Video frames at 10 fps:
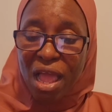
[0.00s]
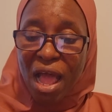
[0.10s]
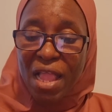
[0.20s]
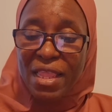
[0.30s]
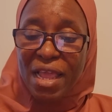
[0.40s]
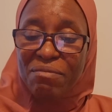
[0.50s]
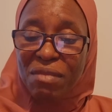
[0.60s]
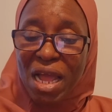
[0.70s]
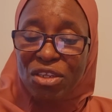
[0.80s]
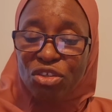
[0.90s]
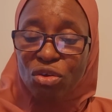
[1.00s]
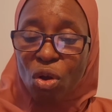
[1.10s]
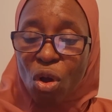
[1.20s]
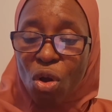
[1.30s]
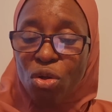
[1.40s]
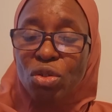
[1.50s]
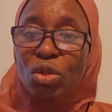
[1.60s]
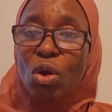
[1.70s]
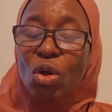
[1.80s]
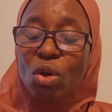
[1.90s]
and then march
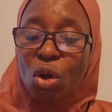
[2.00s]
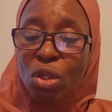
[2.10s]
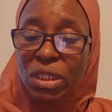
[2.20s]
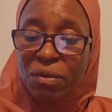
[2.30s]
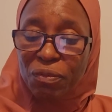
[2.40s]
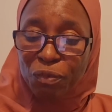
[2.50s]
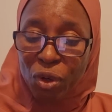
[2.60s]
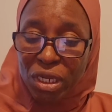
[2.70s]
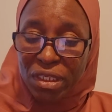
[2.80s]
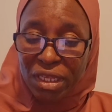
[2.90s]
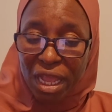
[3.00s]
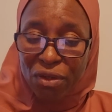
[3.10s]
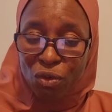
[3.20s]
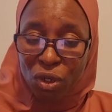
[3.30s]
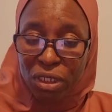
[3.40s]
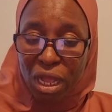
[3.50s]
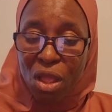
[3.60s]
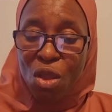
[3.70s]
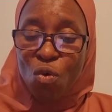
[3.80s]
on the police headquarters.